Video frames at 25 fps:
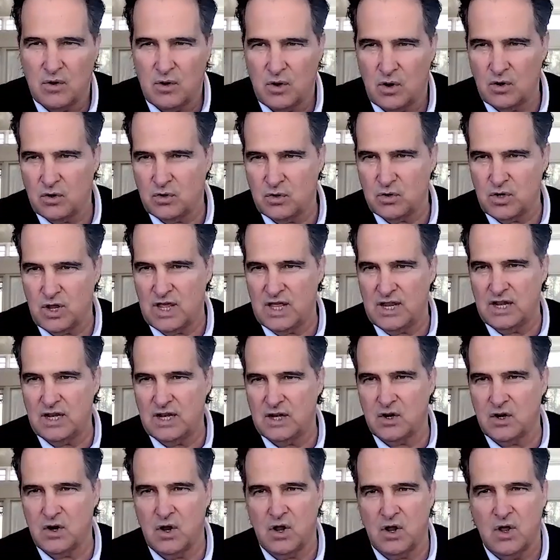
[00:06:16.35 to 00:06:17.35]
are you
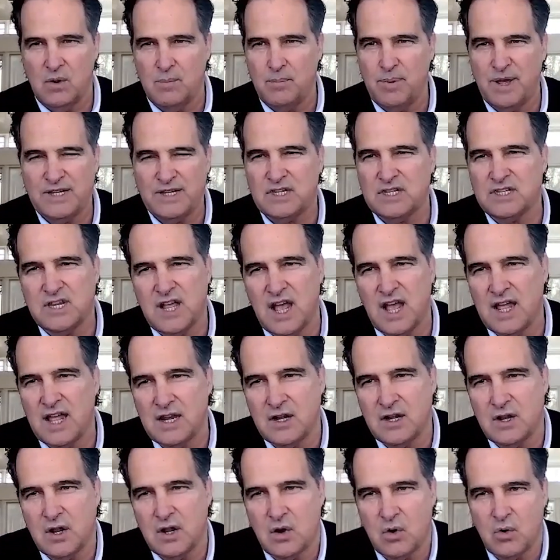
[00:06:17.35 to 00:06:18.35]
eating
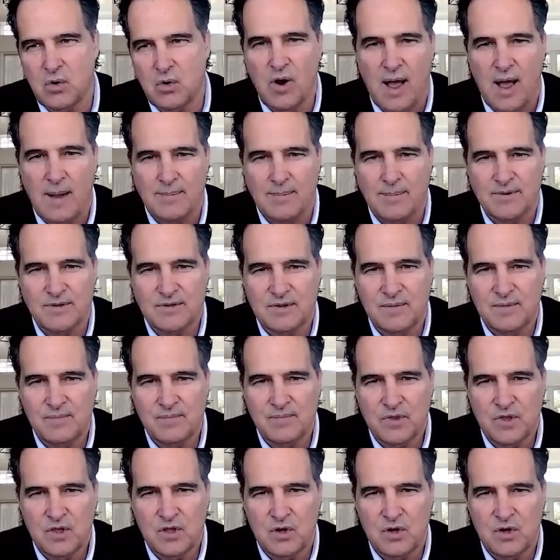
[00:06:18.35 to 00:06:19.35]
pesticided crops,
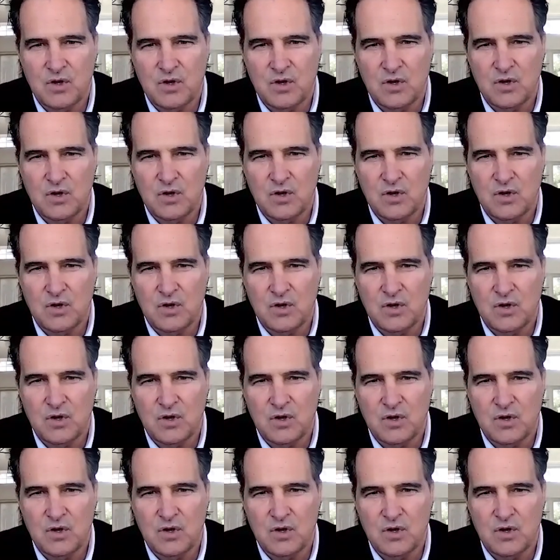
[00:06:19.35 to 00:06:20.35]
you know,
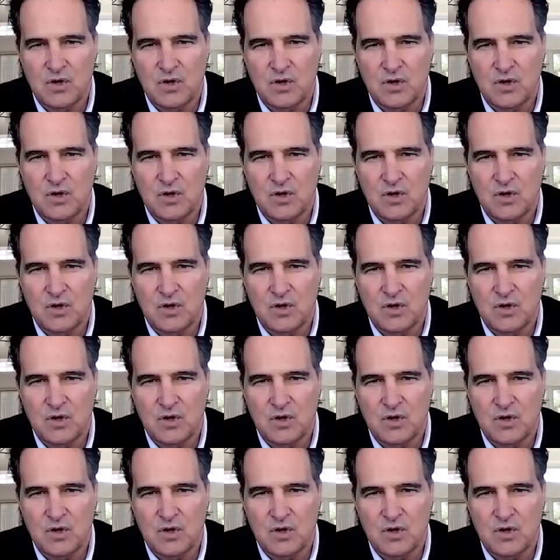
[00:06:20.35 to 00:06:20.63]
that